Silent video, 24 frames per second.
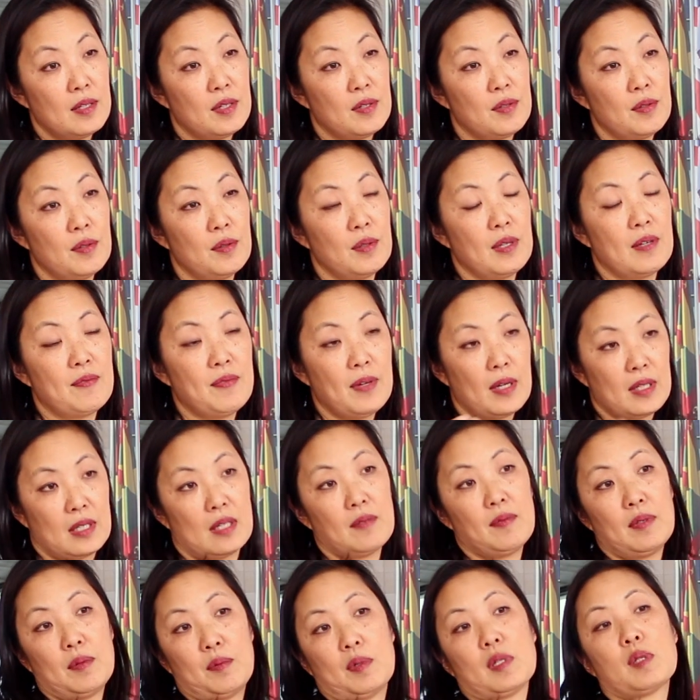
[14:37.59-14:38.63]
to
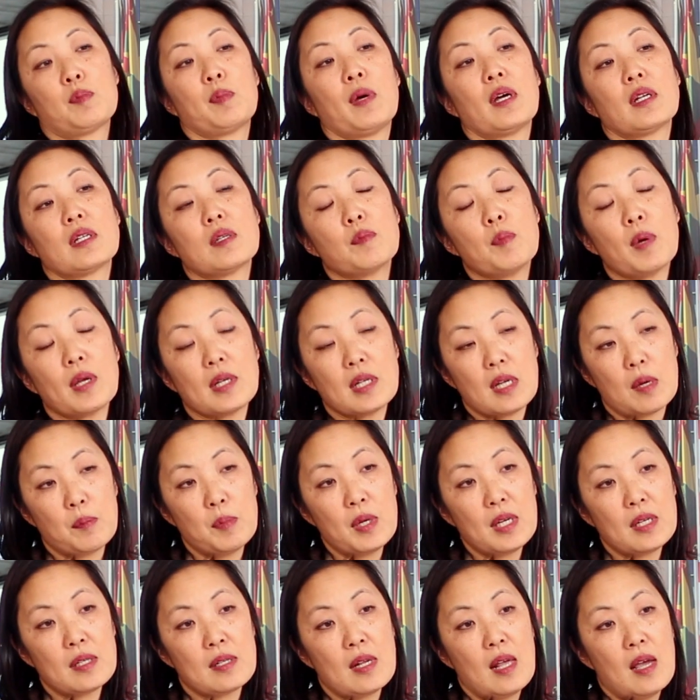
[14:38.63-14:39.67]
effectively respond to
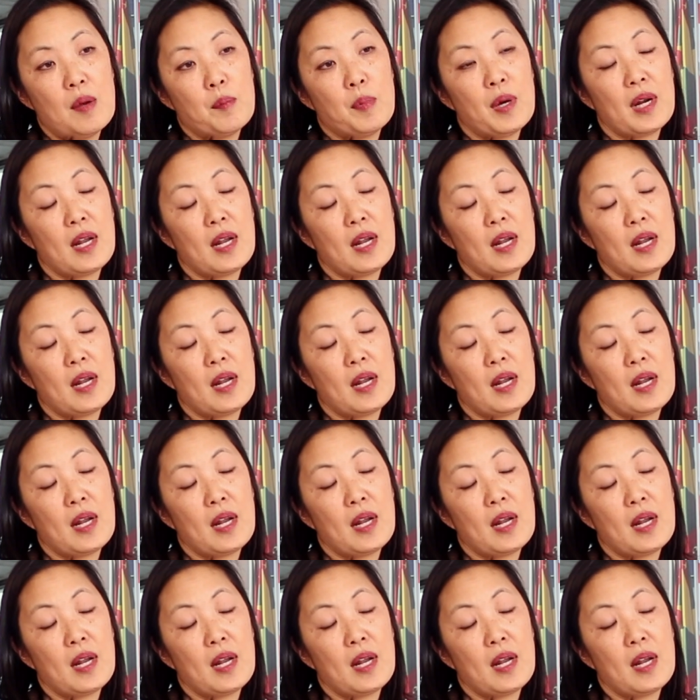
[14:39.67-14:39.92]
pandemics,